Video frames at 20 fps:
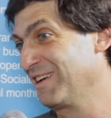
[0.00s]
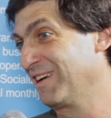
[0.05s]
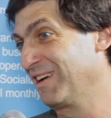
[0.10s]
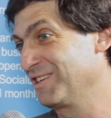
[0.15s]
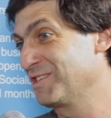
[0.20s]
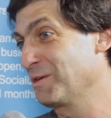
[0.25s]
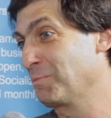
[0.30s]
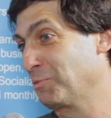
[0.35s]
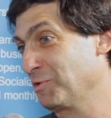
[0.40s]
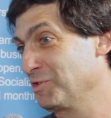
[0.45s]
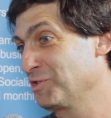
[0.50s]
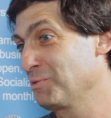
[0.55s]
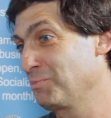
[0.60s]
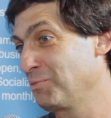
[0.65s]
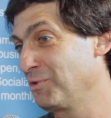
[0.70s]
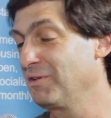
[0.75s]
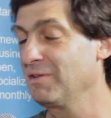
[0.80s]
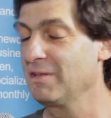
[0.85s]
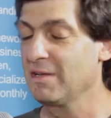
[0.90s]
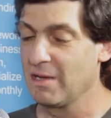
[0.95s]
as a
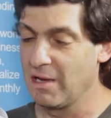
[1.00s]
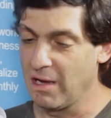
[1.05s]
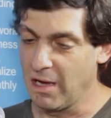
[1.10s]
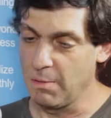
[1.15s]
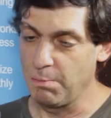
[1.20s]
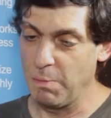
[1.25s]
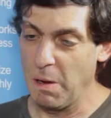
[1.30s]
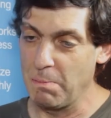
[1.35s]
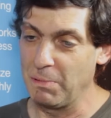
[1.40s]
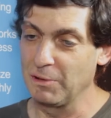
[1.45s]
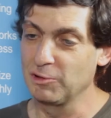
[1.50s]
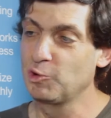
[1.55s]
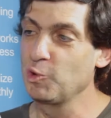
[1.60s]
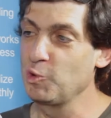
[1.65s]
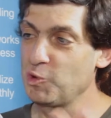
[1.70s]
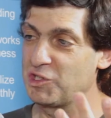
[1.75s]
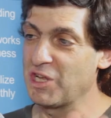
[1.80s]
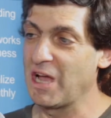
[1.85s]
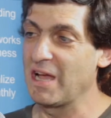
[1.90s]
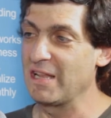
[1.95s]
principle and people
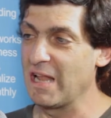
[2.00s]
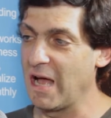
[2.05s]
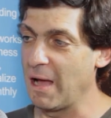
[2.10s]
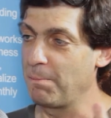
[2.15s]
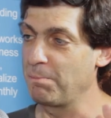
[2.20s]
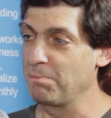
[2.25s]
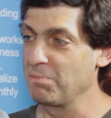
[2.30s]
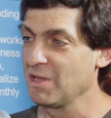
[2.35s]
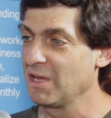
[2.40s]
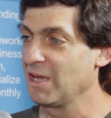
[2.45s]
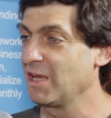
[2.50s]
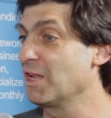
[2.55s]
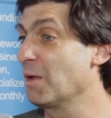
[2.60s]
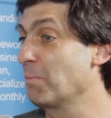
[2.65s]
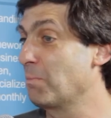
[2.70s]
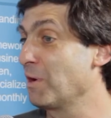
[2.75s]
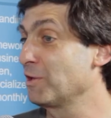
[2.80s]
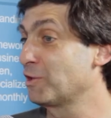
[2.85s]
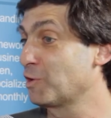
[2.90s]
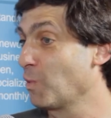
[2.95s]
do sign up in a
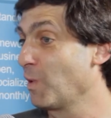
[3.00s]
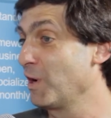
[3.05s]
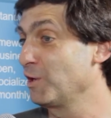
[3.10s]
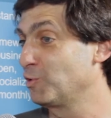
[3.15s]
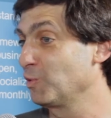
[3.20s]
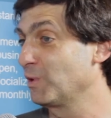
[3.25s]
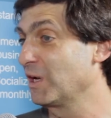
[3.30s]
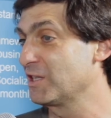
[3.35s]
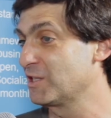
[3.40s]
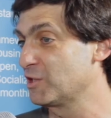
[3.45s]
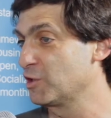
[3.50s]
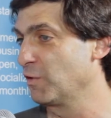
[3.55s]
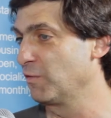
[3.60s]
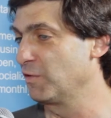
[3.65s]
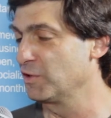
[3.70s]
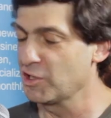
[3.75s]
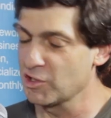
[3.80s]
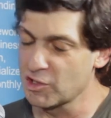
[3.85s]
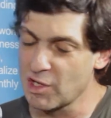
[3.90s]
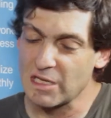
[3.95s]
better way to get services.